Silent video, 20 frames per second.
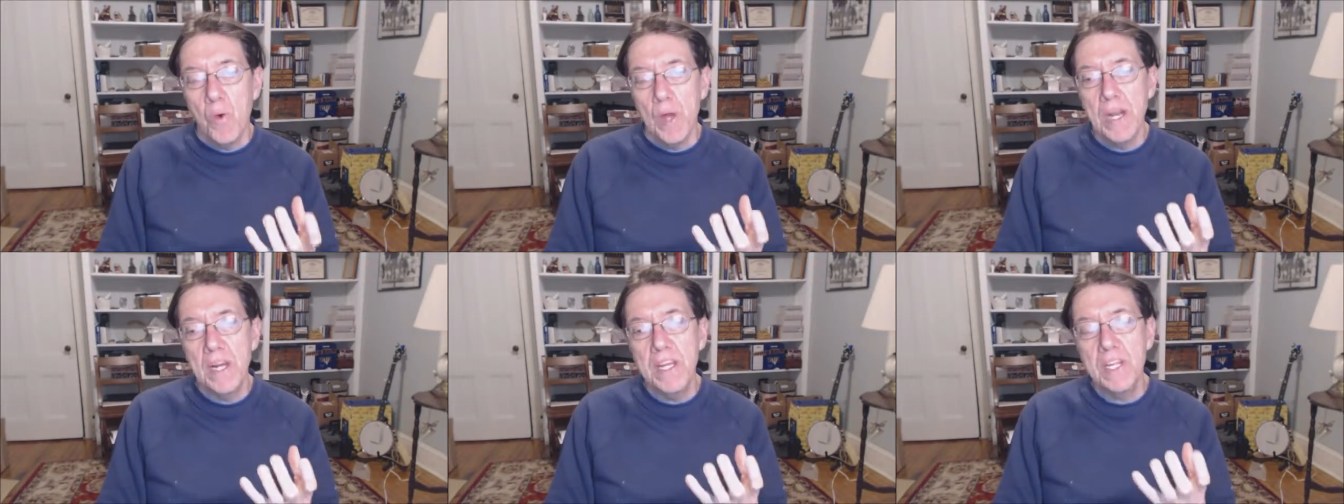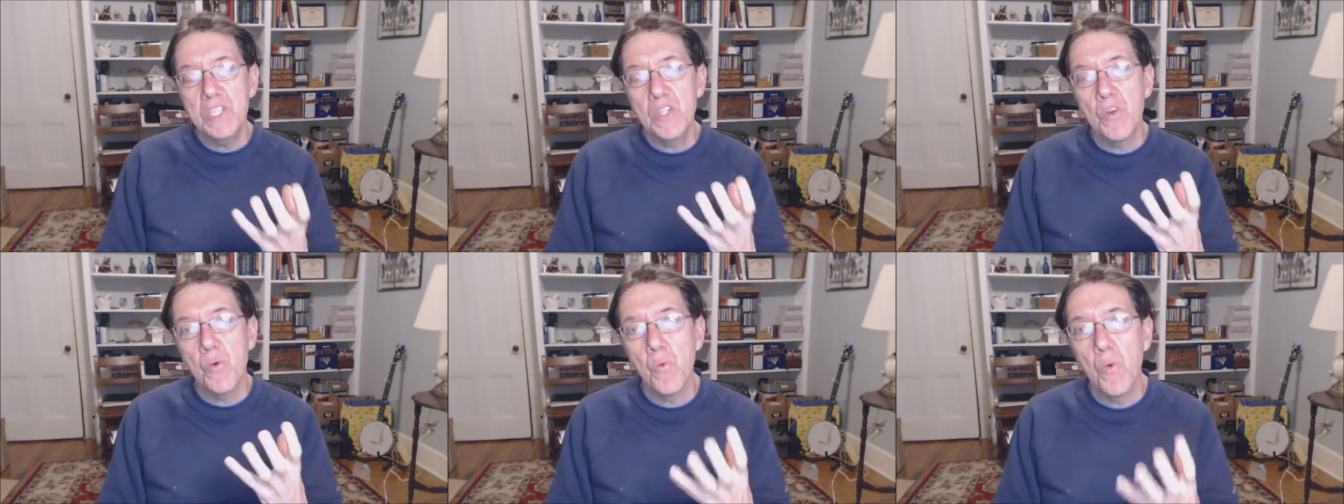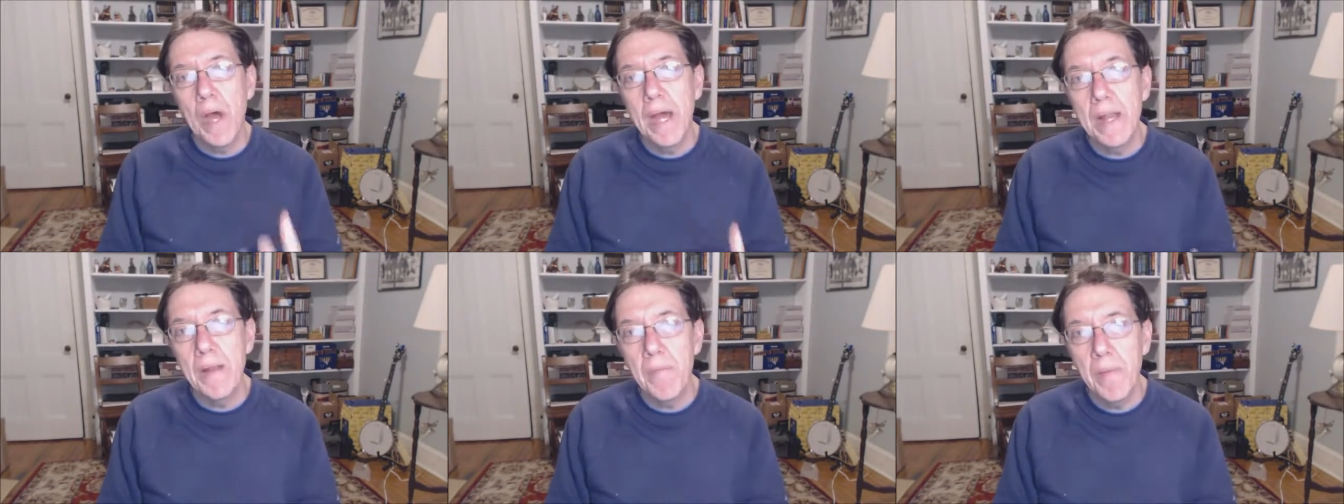What I need
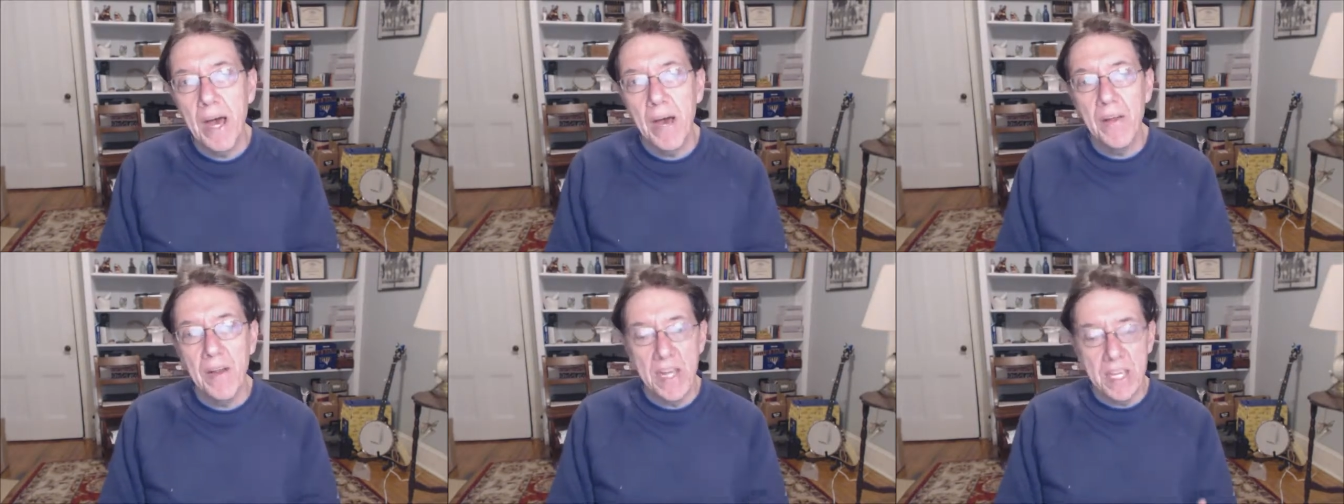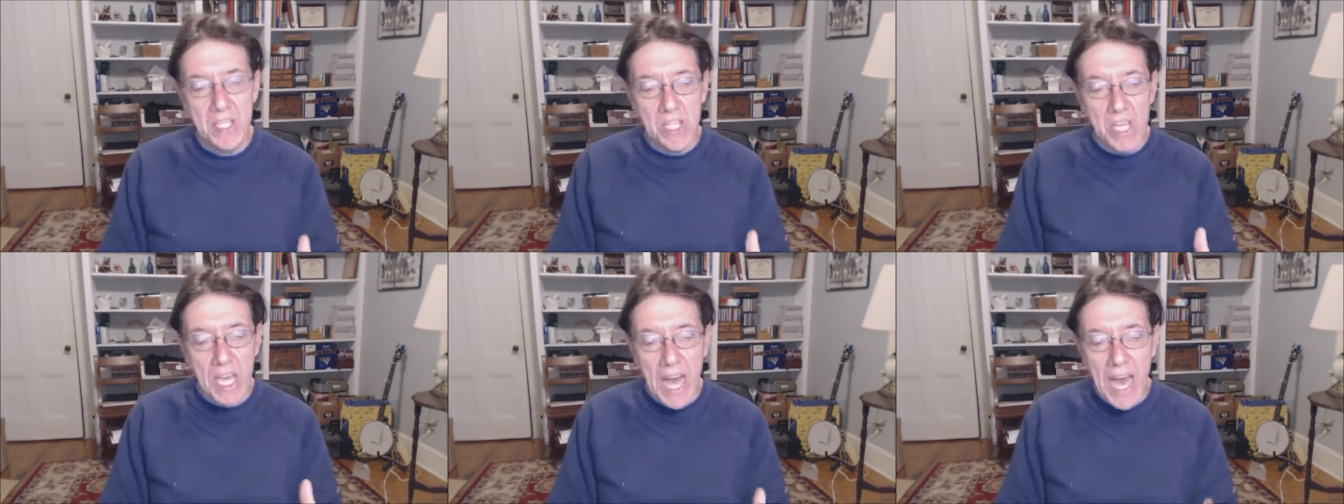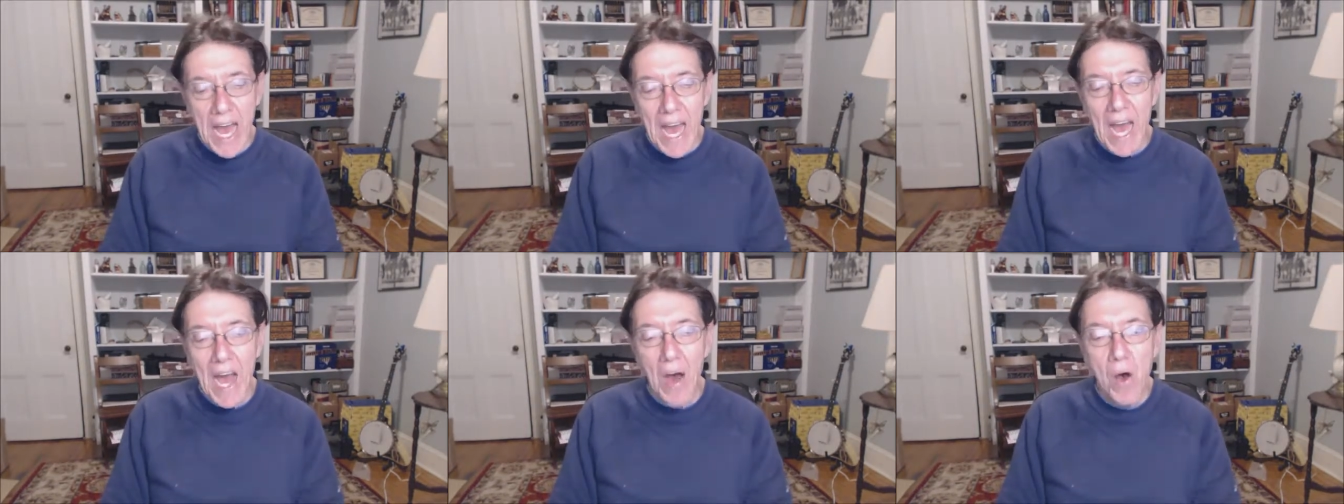to write about is
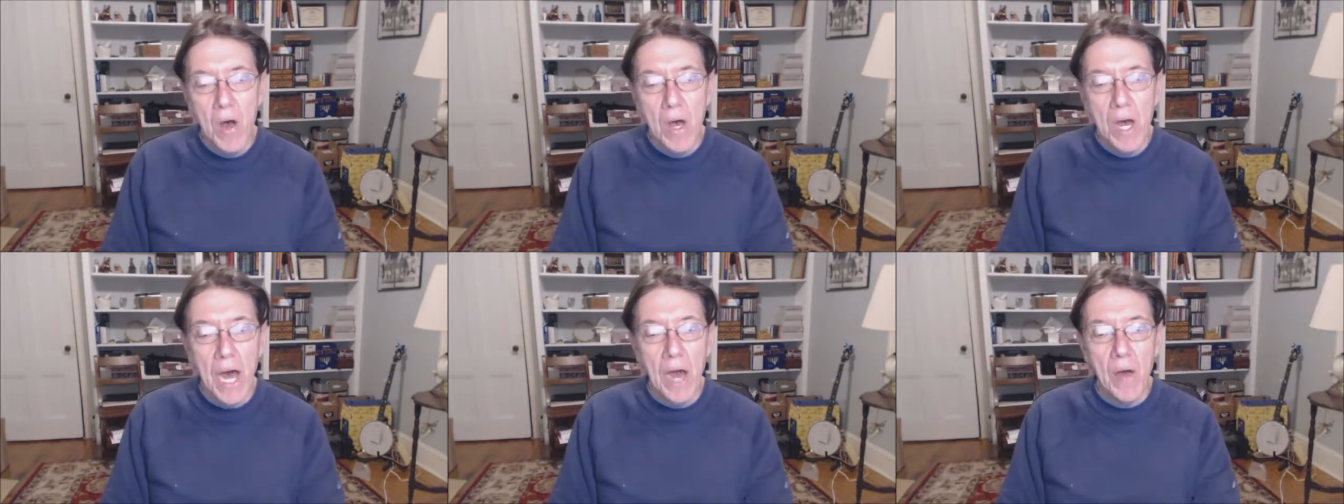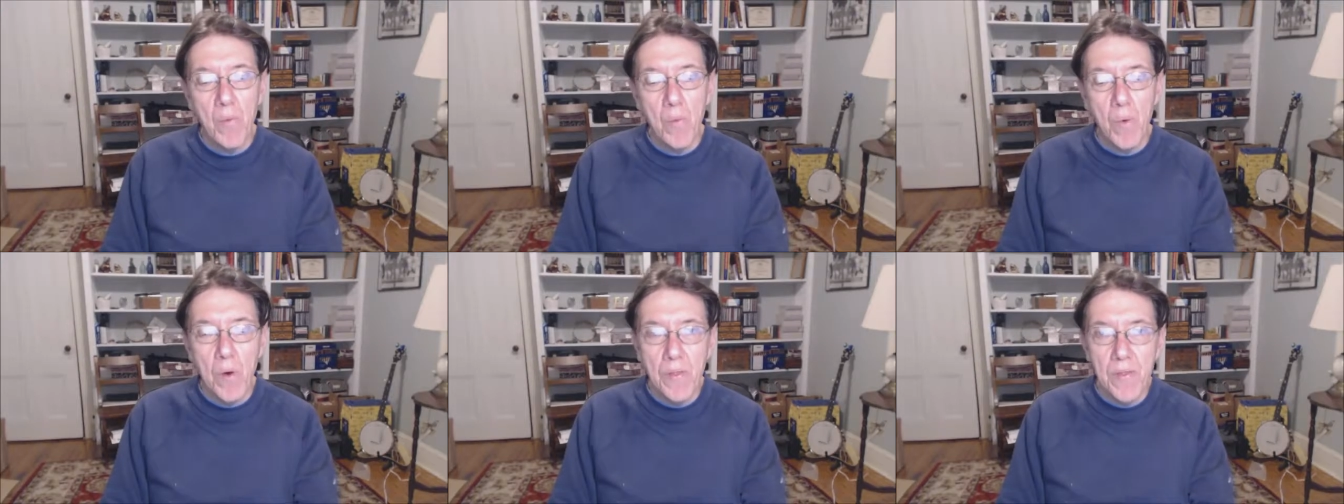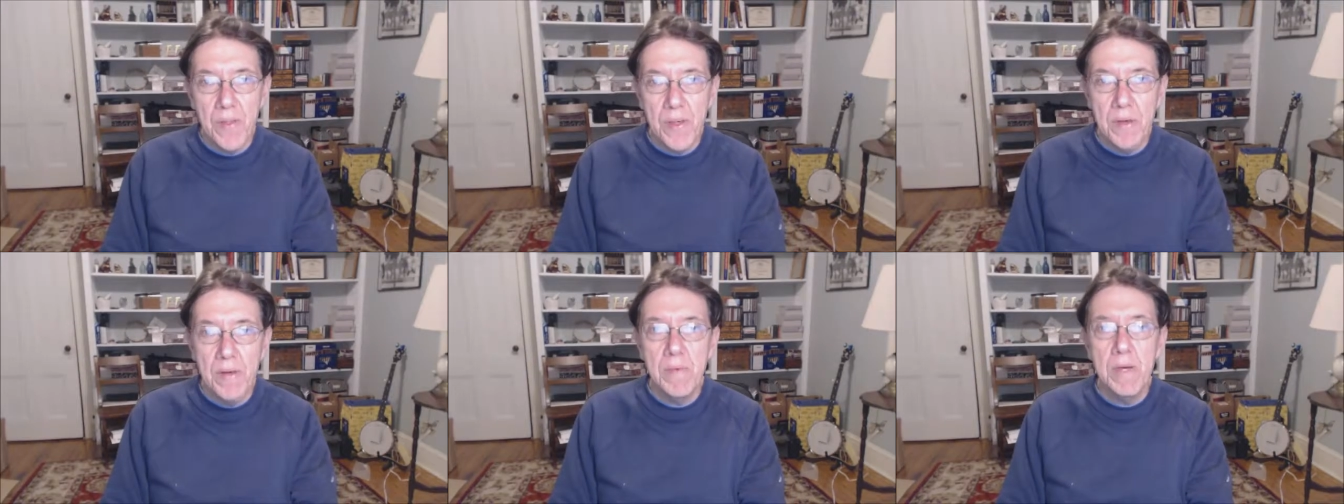how I
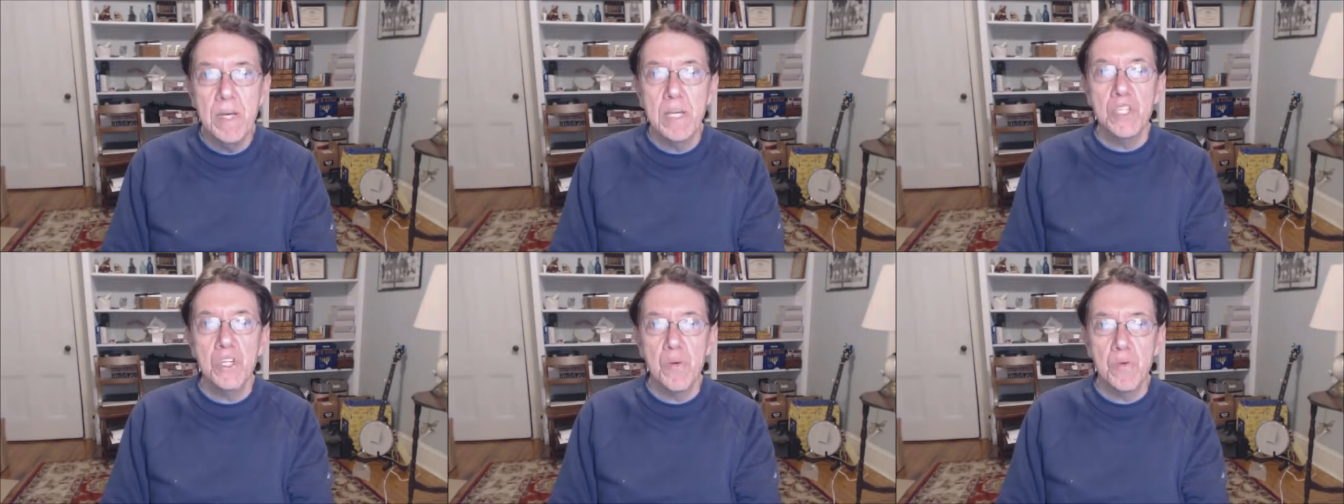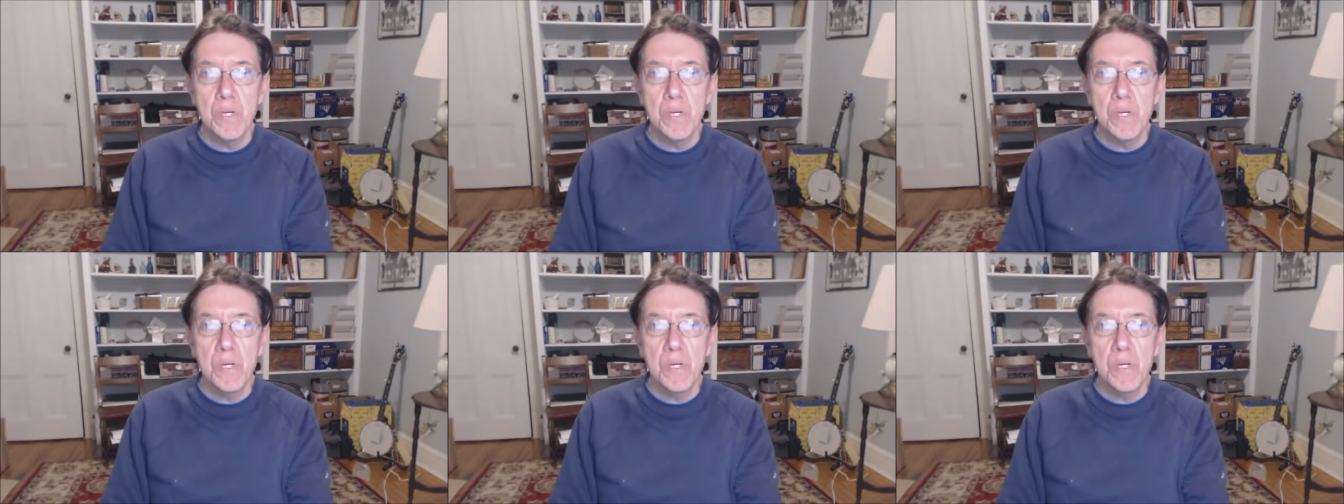want them